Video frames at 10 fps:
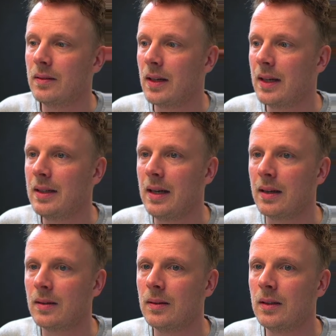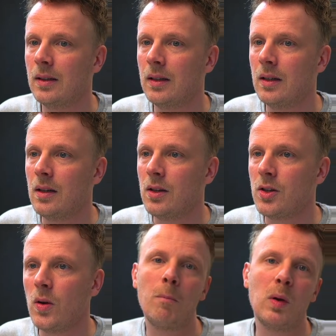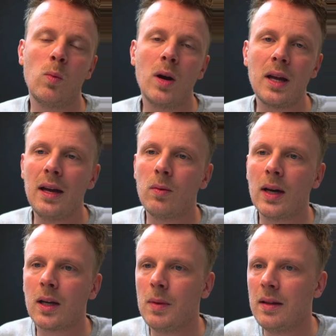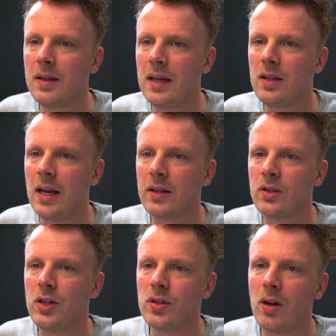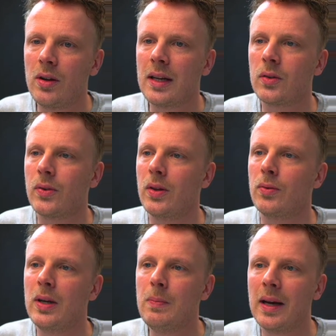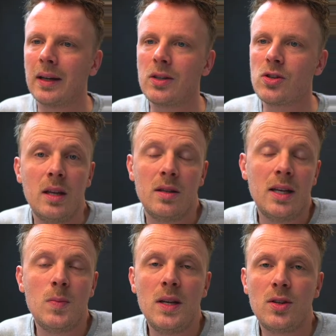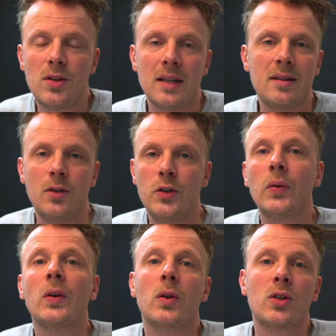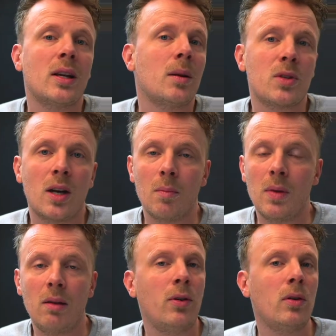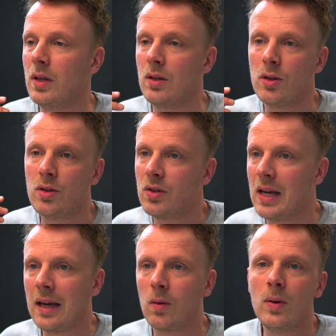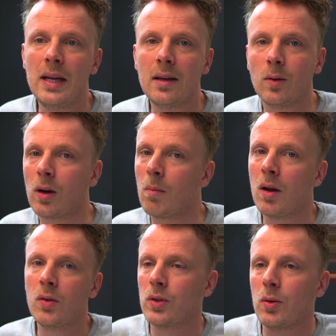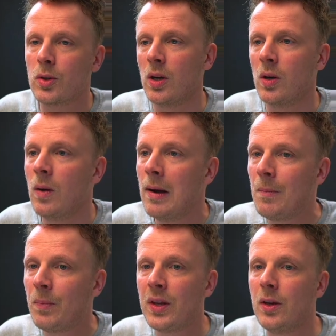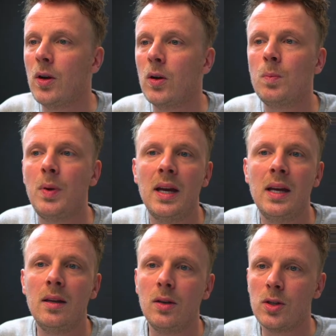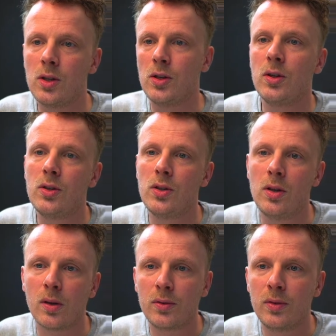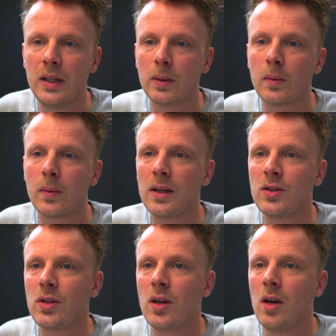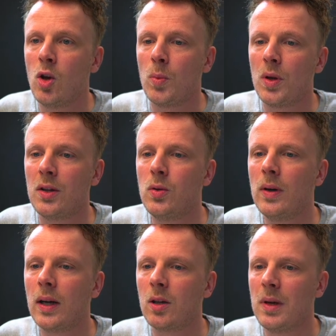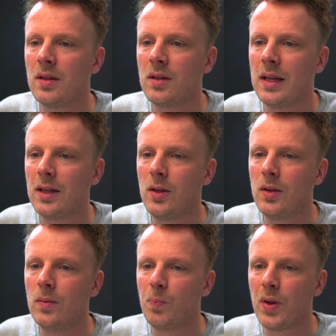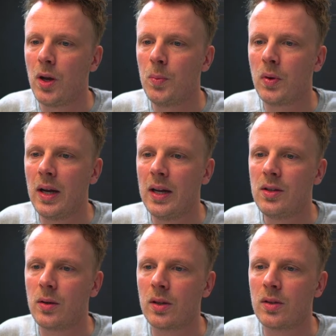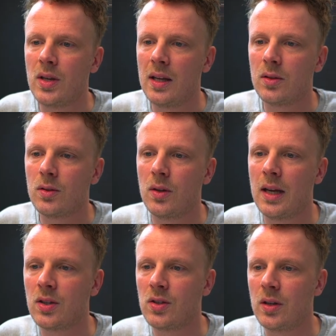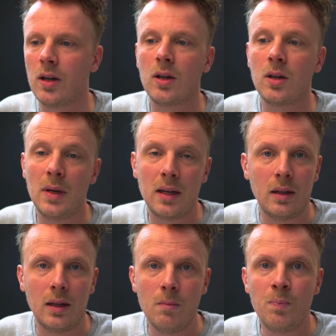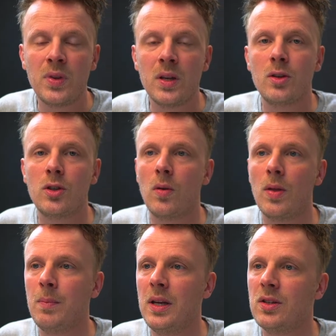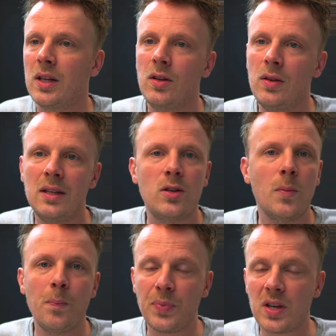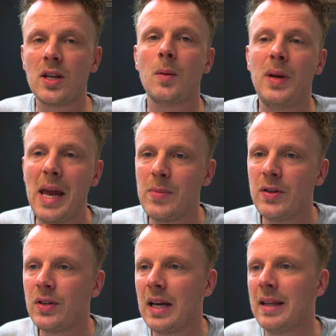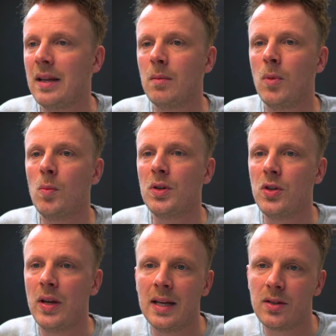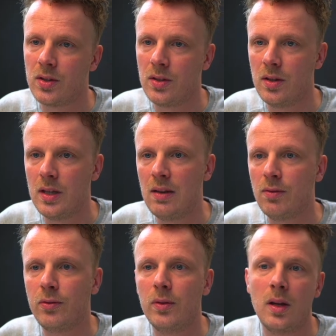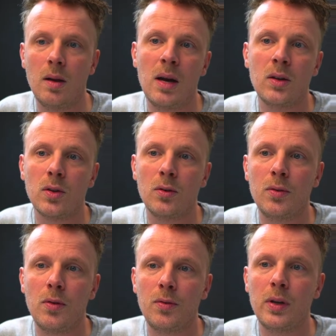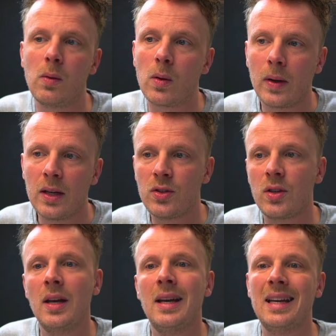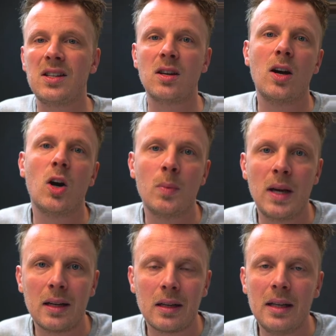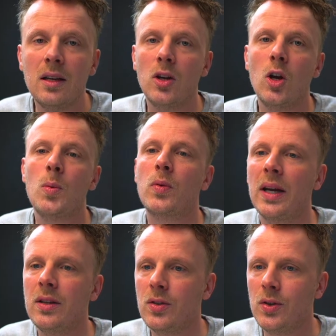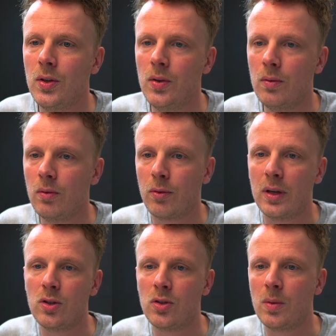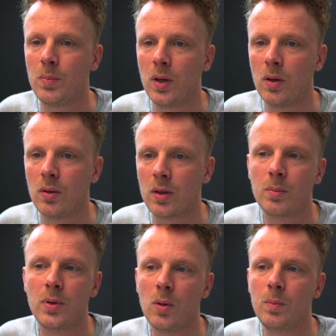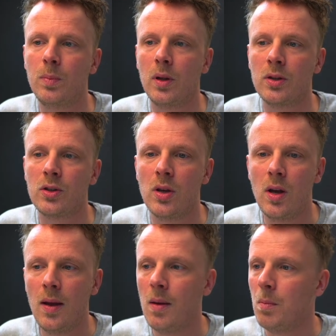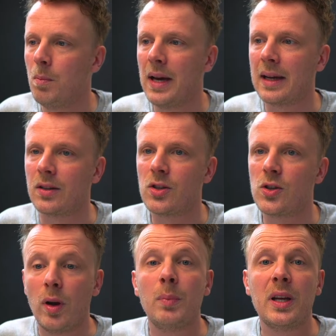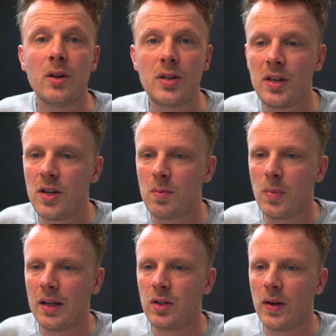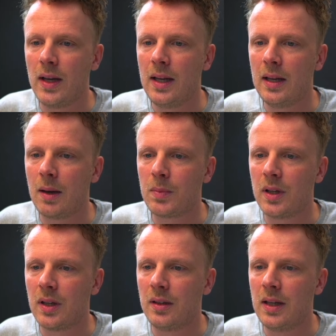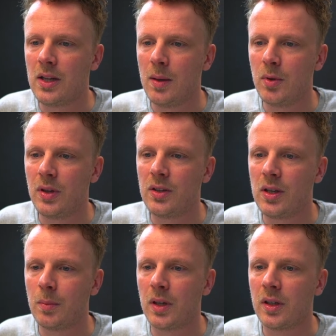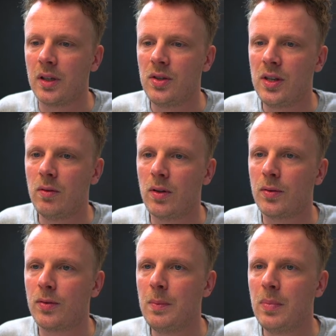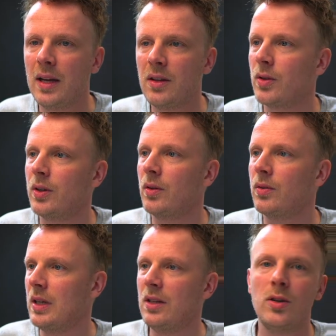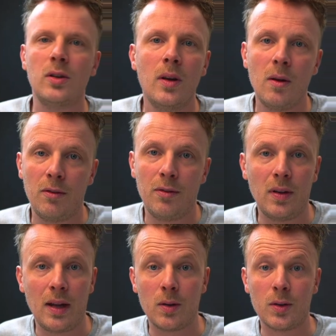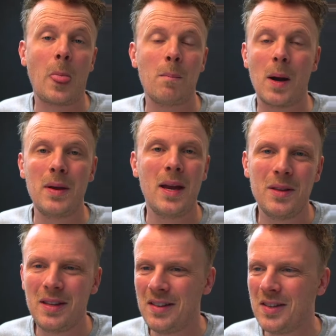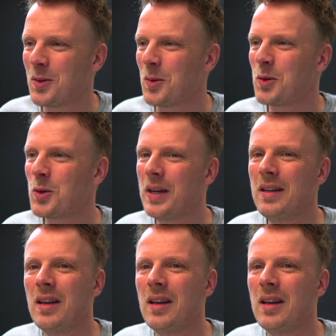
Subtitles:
right here. So what I recommend is actually starting out with the free package. This means that during your setup time, if you just take a week or a month or so, you don't pay, you just use your free requests. But I do recommend that you upgrade your container to the next tier automatically. So that means that you need to set a payment, and then the moment you hit the amount of free requests, it's going to automatically upgrade to, for instance, the Pro or the Pro Plus package. Because this is my training, I'm going to disable this and I'm going to continue with the free plan, so I don't need to fill out my payment details on screen.